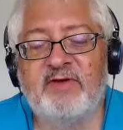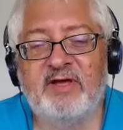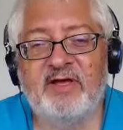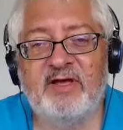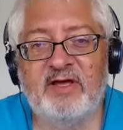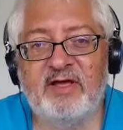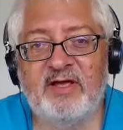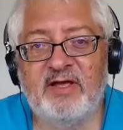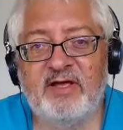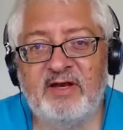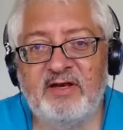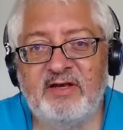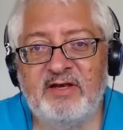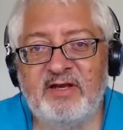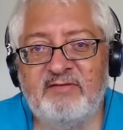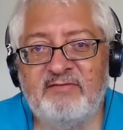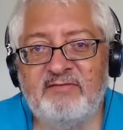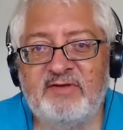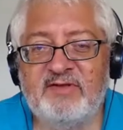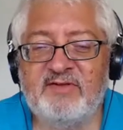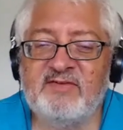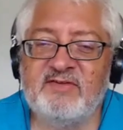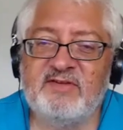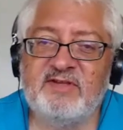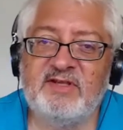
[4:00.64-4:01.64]
I, I had
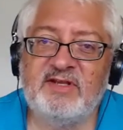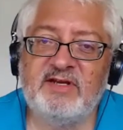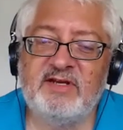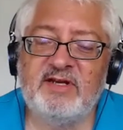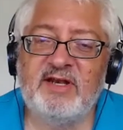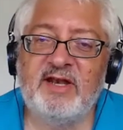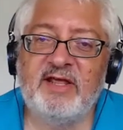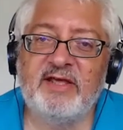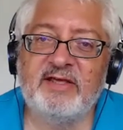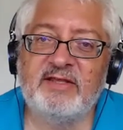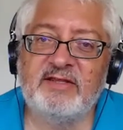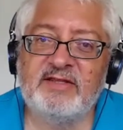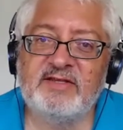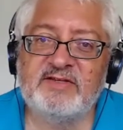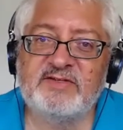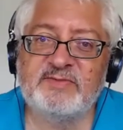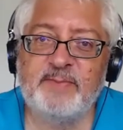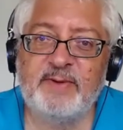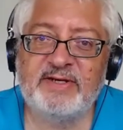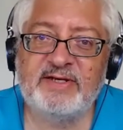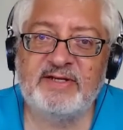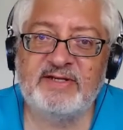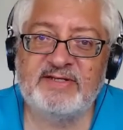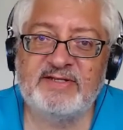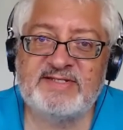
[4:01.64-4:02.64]
never seen it like this,
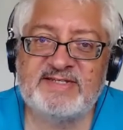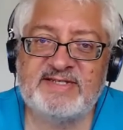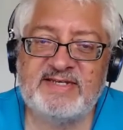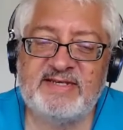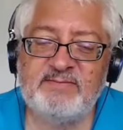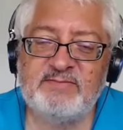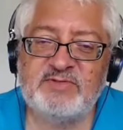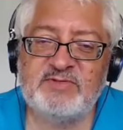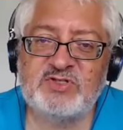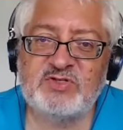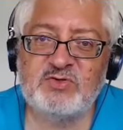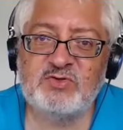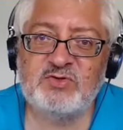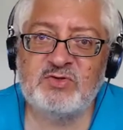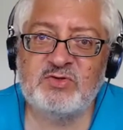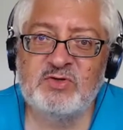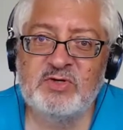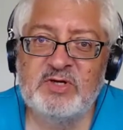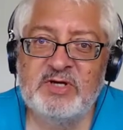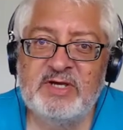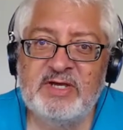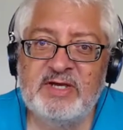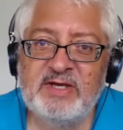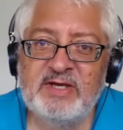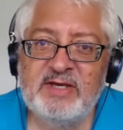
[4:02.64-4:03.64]
but it seems to,
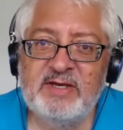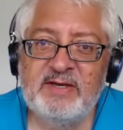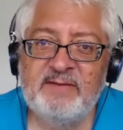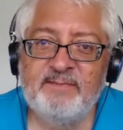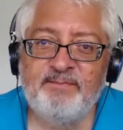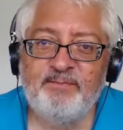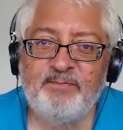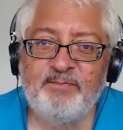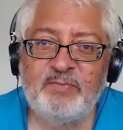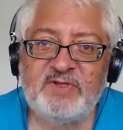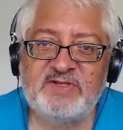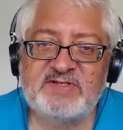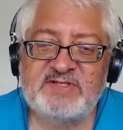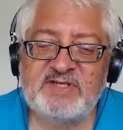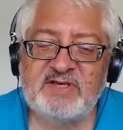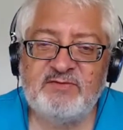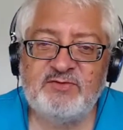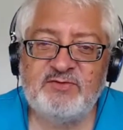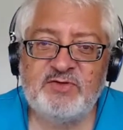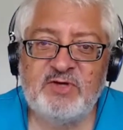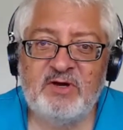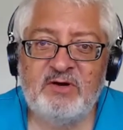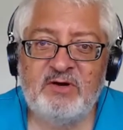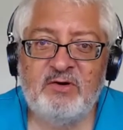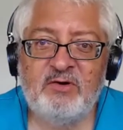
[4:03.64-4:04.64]
this
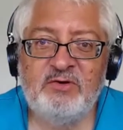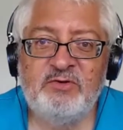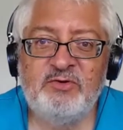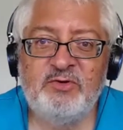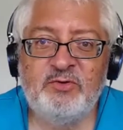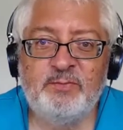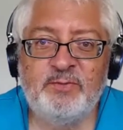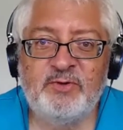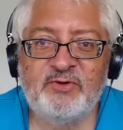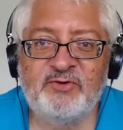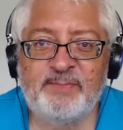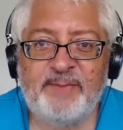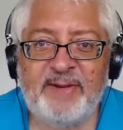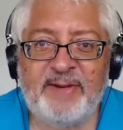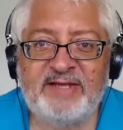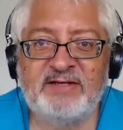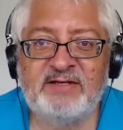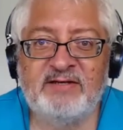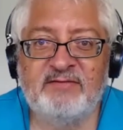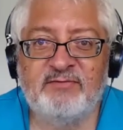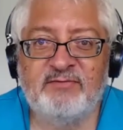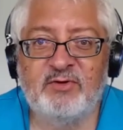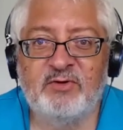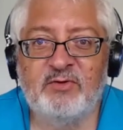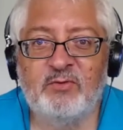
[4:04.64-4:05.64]
gives you a whole new
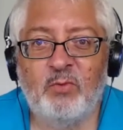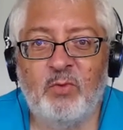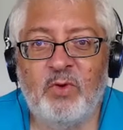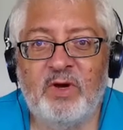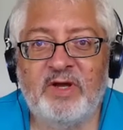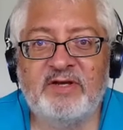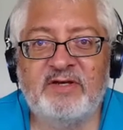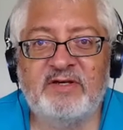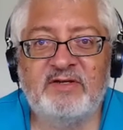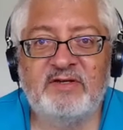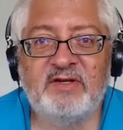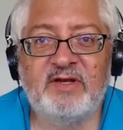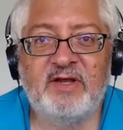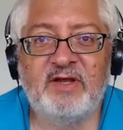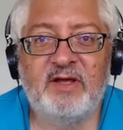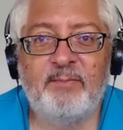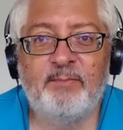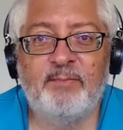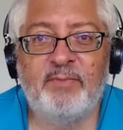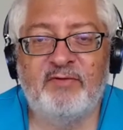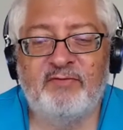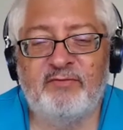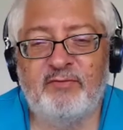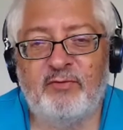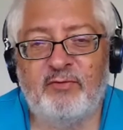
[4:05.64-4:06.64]
perspective on what uh,
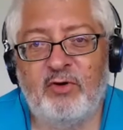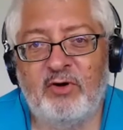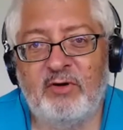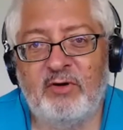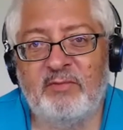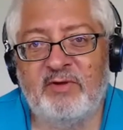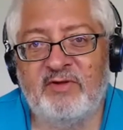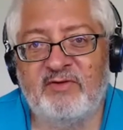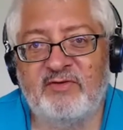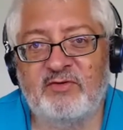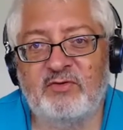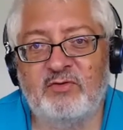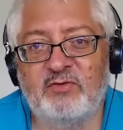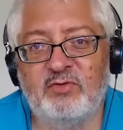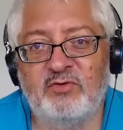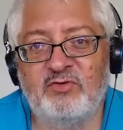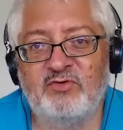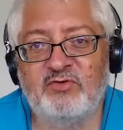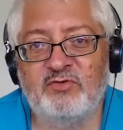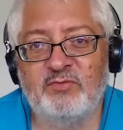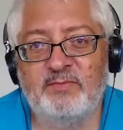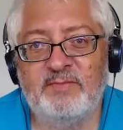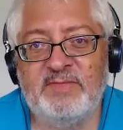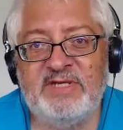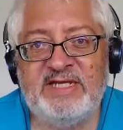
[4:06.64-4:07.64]
performance could
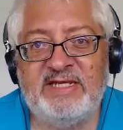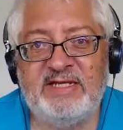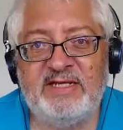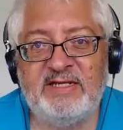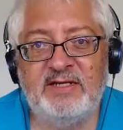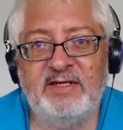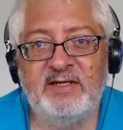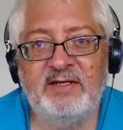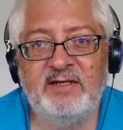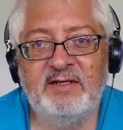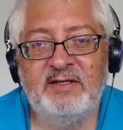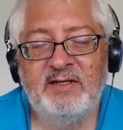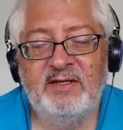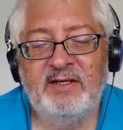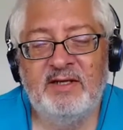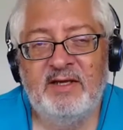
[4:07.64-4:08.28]
mean.